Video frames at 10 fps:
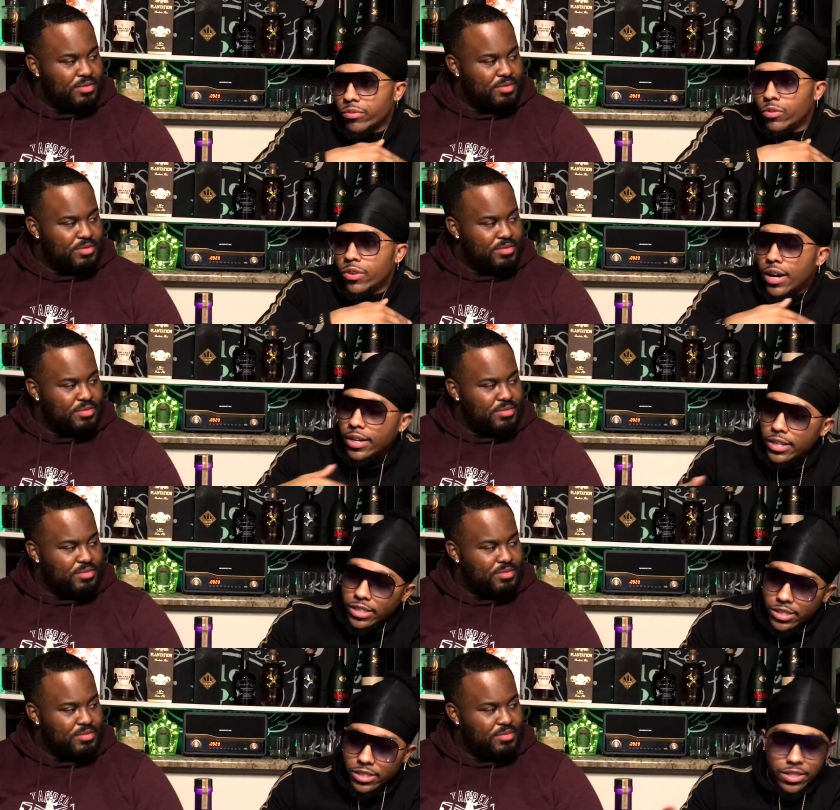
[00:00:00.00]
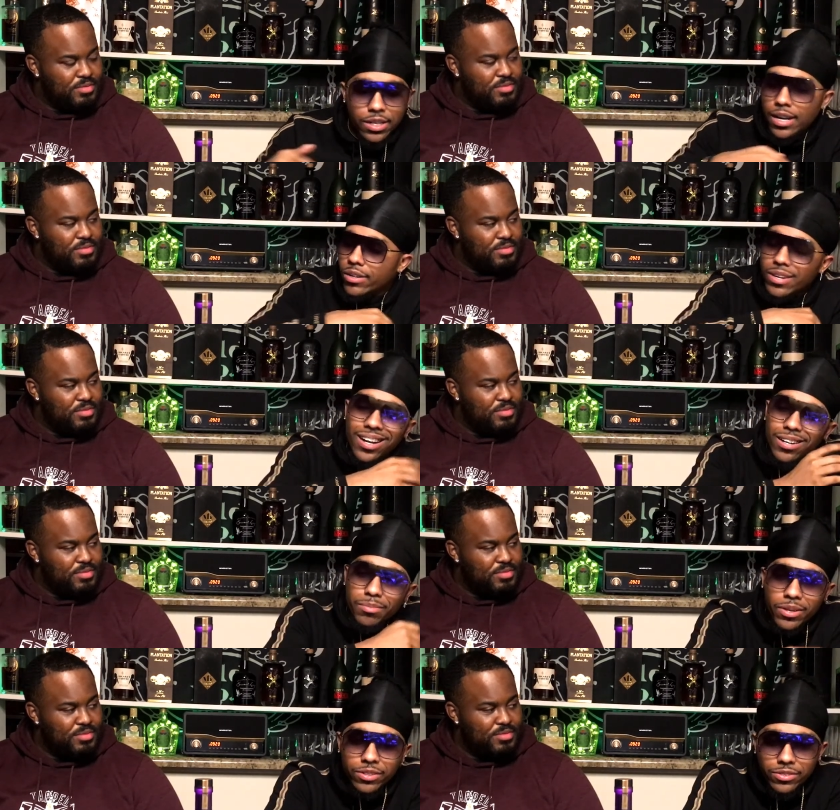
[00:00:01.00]
Speaker 1: doing all the extra shit. Like, nah,
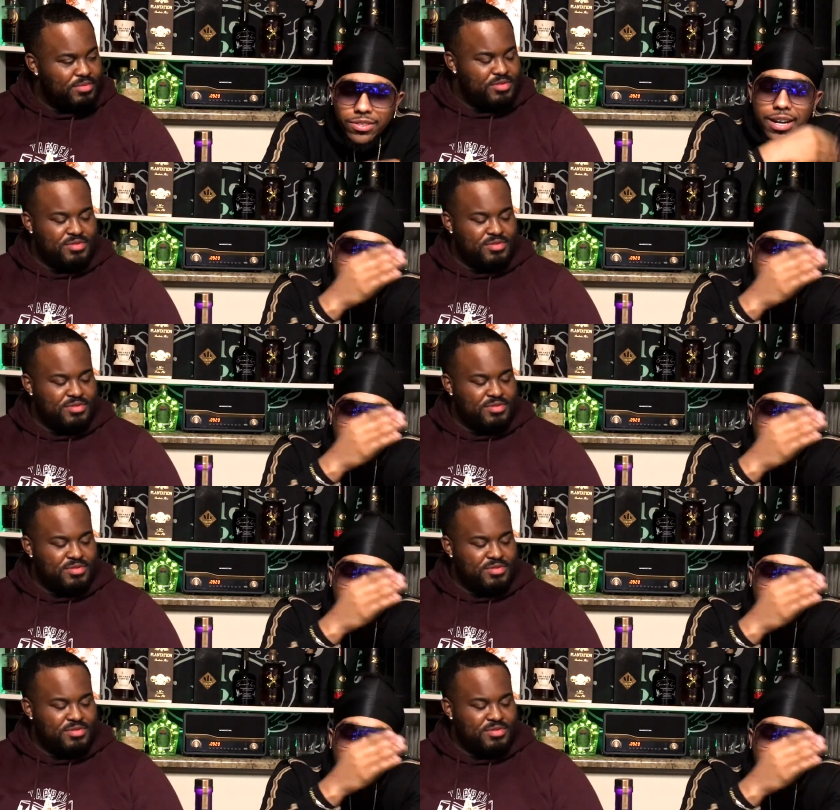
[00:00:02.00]
bro. Like,